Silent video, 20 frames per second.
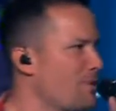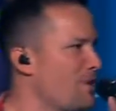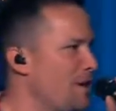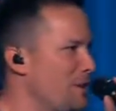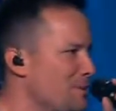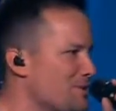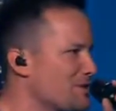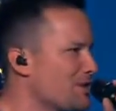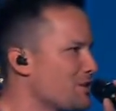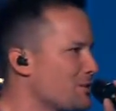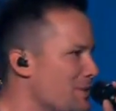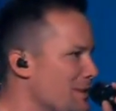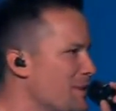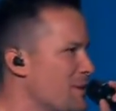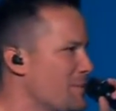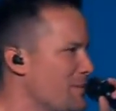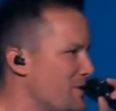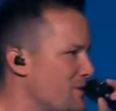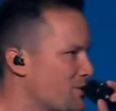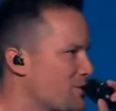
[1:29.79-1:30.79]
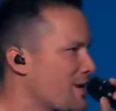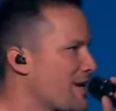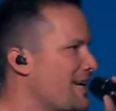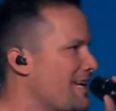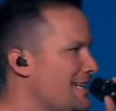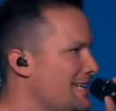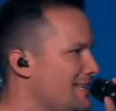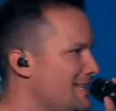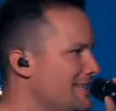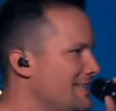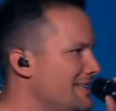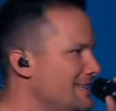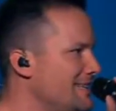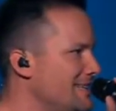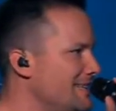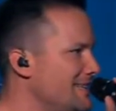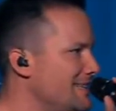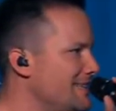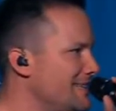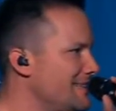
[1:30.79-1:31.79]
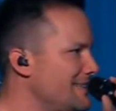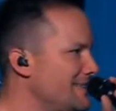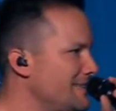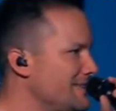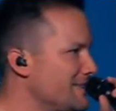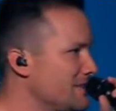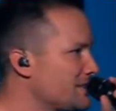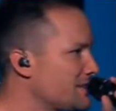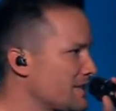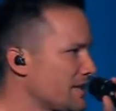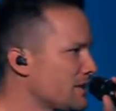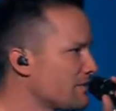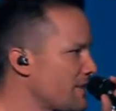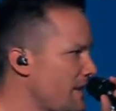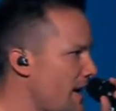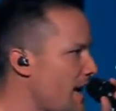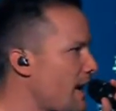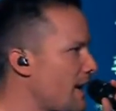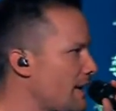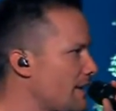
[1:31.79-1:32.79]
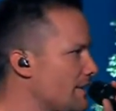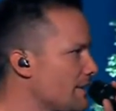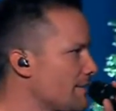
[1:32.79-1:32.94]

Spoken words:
He was the one that betrayed the Son of God.